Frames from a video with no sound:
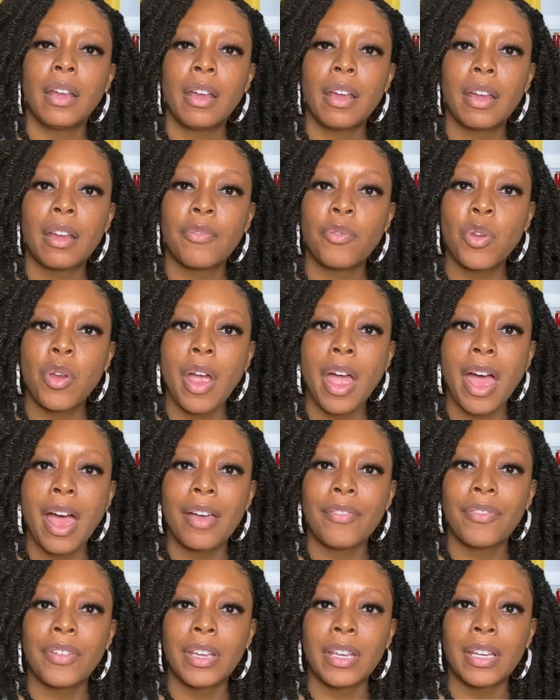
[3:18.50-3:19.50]
if you're
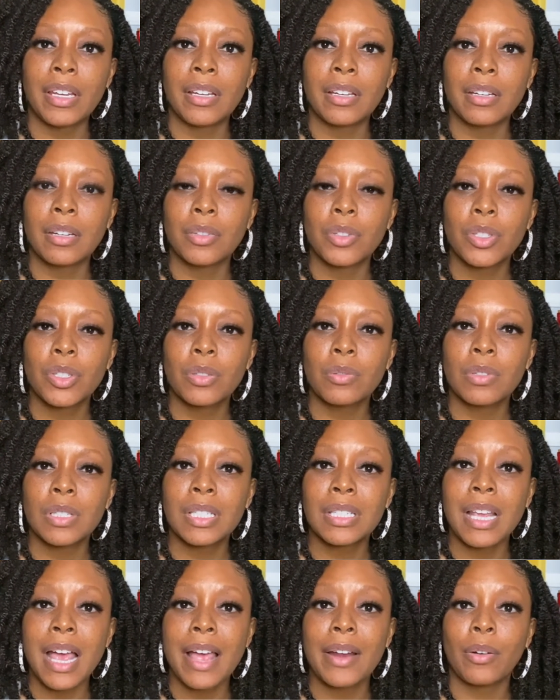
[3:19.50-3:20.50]
having
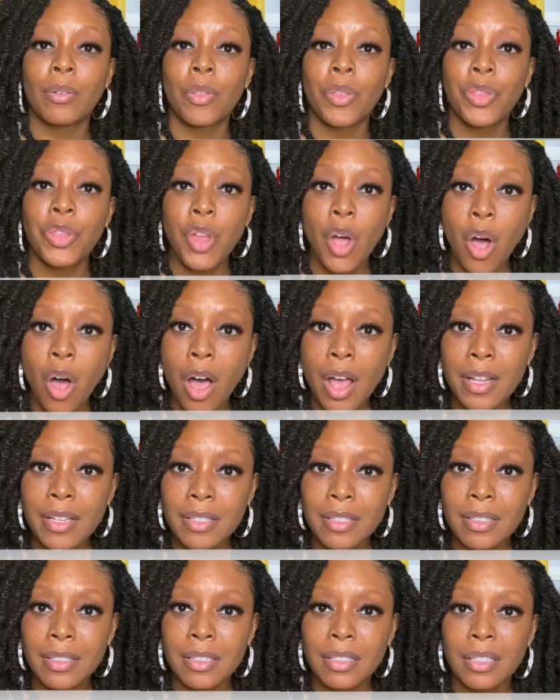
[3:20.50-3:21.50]
suicidal
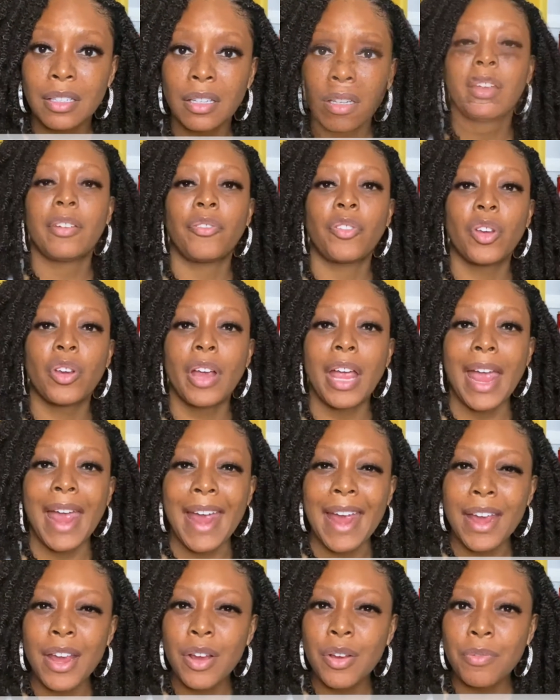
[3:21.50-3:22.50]
thoughts, if you're
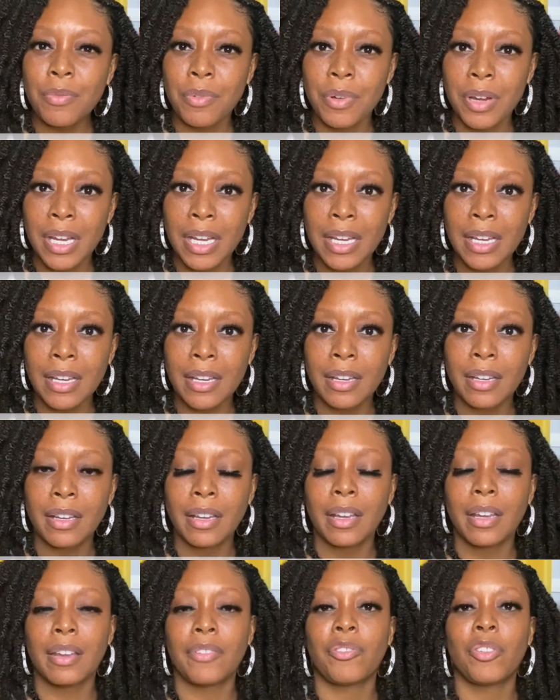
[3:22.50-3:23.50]
angry,
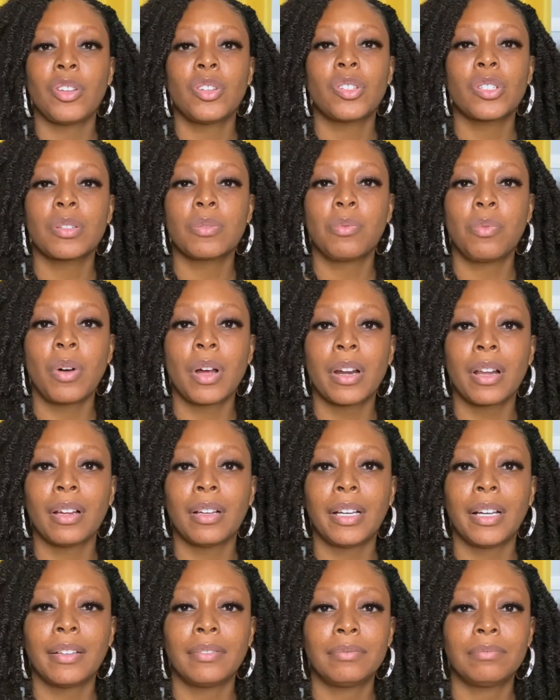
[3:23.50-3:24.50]
if you just want
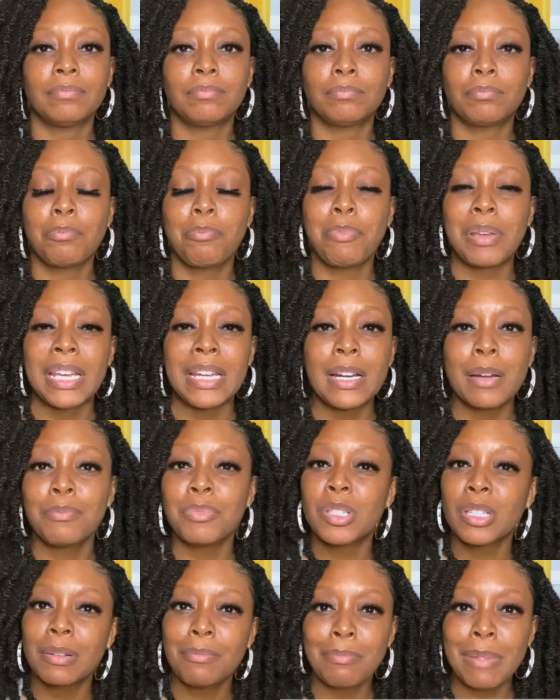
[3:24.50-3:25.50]
to beat up
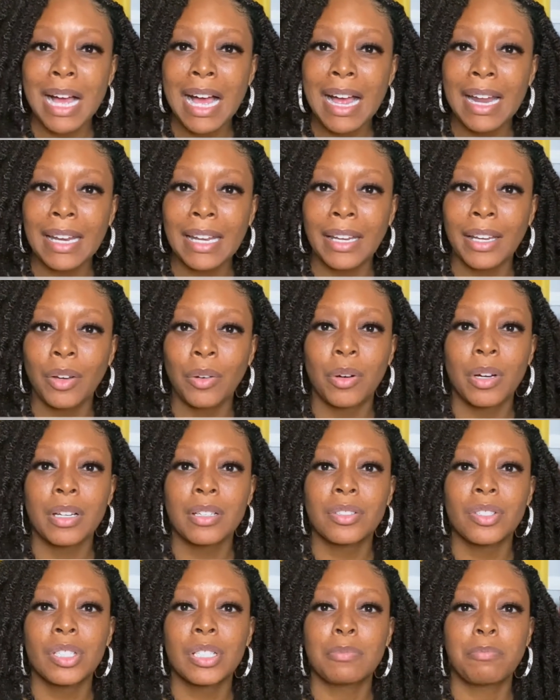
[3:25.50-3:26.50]
somebody or
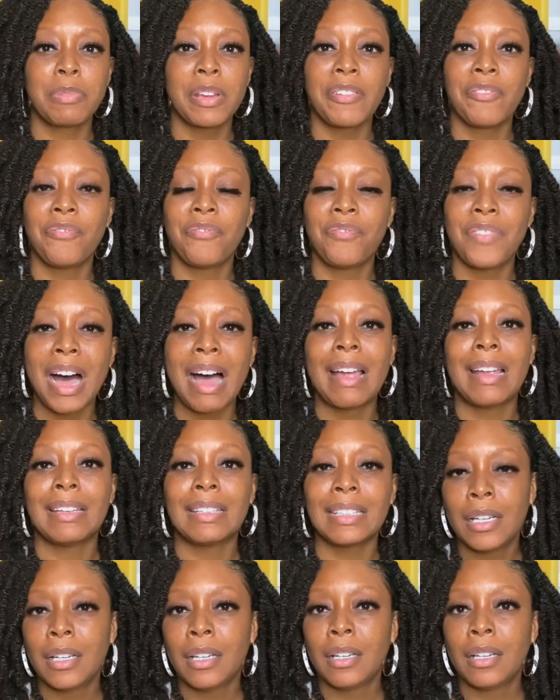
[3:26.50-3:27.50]
just be
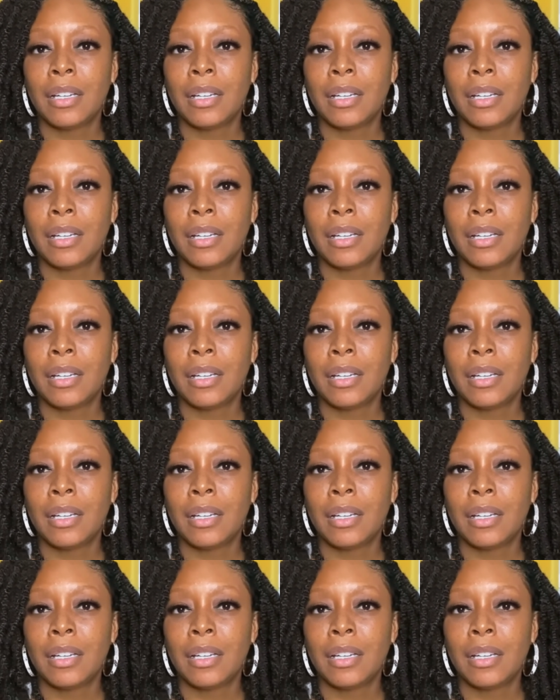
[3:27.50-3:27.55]
violent,